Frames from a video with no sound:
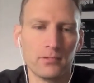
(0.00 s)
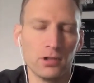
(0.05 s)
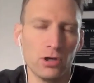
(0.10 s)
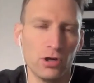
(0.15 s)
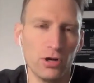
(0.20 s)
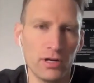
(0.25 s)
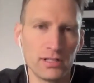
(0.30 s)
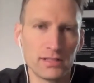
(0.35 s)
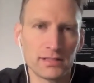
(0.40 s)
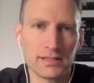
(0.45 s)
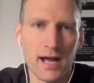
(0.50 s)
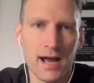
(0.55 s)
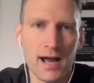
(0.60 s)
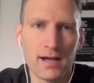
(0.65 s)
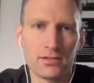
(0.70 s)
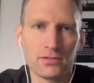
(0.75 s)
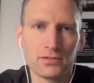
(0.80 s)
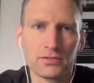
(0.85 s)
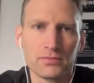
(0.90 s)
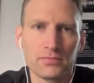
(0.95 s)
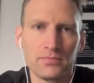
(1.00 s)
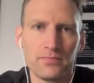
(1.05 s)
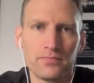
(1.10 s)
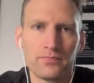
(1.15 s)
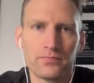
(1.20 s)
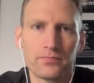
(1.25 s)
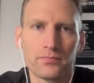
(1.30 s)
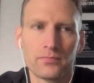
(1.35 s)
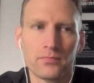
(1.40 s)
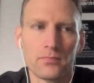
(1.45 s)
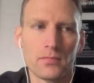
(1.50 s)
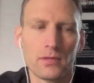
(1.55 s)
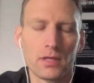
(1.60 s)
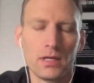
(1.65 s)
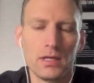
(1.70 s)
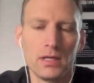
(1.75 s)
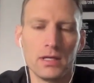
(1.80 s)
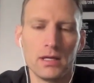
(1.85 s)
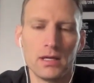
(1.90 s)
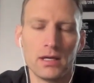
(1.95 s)
learning styles
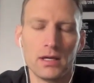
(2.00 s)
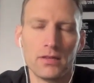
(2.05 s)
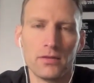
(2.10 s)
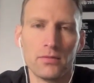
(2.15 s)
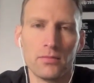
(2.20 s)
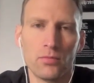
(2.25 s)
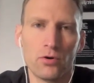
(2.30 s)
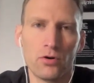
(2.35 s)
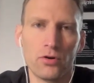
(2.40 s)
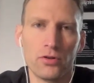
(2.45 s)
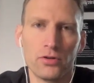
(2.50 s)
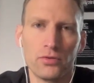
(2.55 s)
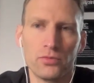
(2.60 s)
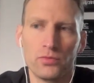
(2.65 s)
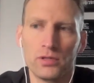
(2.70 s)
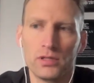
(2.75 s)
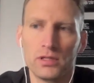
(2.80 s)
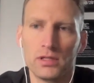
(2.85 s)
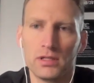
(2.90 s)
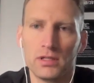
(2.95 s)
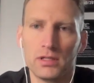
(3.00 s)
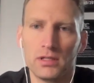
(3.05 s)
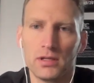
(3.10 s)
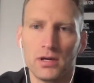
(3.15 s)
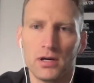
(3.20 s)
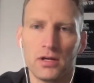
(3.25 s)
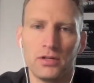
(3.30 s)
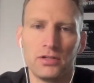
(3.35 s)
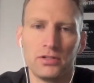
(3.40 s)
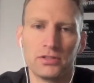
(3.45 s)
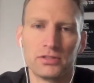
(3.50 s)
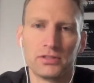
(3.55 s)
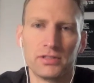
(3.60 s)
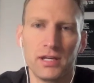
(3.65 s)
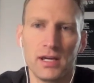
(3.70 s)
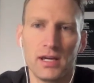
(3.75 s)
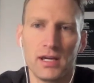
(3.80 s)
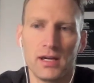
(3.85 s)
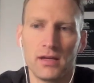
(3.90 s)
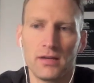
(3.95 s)
and the more that we
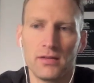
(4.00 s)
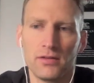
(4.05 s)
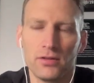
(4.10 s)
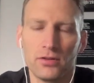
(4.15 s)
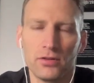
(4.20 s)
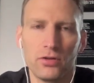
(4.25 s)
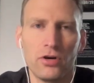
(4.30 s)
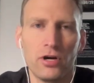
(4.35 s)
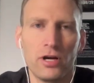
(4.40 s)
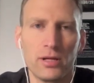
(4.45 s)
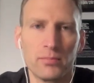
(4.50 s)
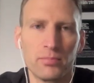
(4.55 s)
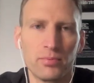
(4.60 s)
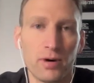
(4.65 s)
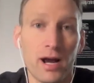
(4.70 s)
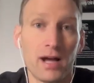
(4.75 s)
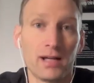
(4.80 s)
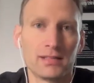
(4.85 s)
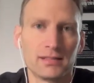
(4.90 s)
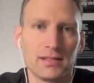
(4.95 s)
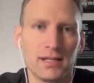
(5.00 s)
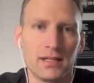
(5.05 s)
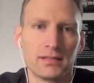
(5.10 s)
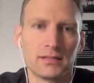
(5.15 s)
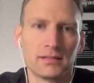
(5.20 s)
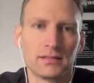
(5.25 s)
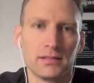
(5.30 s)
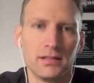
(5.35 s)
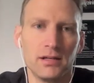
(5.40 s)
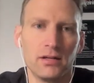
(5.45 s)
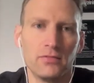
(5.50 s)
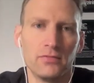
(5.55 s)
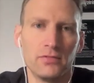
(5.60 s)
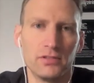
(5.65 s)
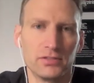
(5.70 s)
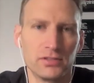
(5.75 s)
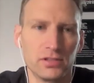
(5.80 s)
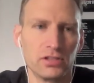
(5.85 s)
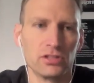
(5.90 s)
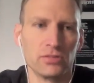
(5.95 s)
understand the learning process of
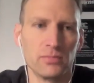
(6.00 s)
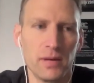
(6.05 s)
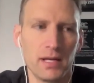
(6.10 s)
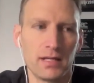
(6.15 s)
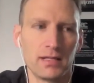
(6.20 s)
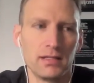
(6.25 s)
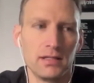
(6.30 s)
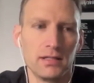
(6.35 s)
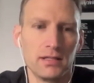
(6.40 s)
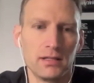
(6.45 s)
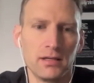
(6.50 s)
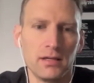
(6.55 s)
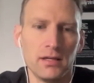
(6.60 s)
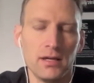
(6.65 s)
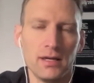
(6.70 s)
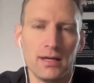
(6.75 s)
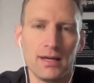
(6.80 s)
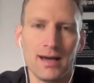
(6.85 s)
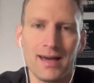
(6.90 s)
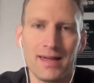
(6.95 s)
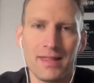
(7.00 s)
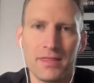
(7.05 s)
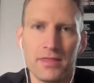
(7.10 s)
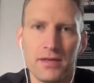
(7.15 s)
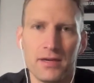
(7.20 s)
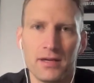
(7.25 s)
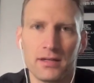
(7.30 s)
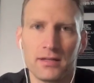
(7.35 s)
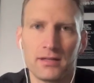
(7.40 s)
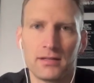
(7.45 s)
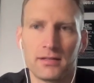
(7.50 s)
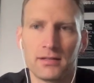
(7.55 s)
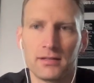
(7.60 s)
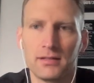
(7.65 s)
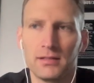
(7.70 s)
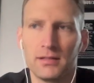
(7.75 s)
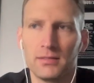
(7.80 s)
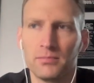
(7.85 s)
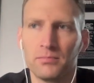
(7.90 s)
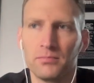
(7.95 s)
decision making, I think
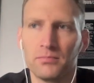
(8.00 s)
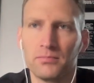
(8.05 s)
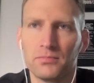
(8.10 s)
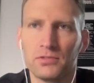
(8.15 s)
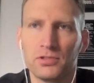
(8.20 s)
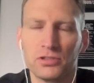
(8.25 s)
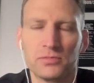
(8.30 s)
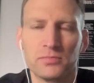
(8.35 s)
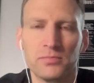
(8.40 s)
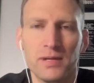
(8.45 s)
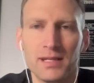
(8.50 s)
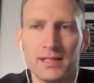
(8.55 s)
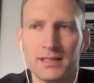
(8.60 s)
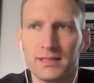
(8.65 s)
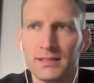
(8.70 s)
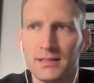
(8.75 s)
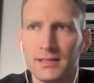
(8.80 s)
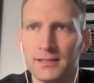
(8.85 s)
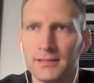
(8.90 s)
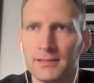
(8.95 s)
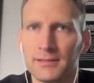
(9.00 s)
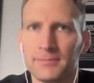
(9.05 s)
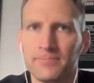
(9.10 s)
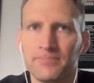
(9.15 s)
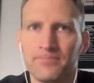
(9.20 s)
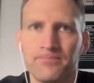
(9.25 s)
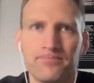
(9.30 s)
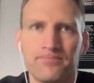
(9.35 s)
it just makes it